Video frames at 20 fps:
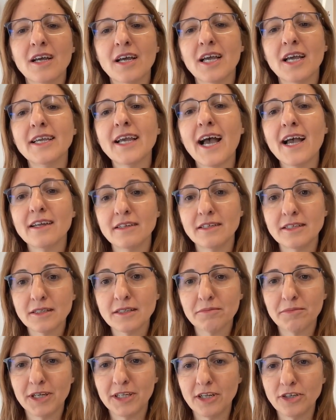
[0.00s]
AI
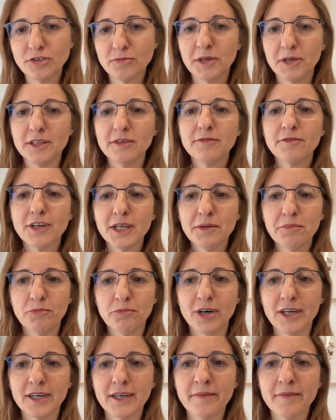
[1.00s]
risk management framework.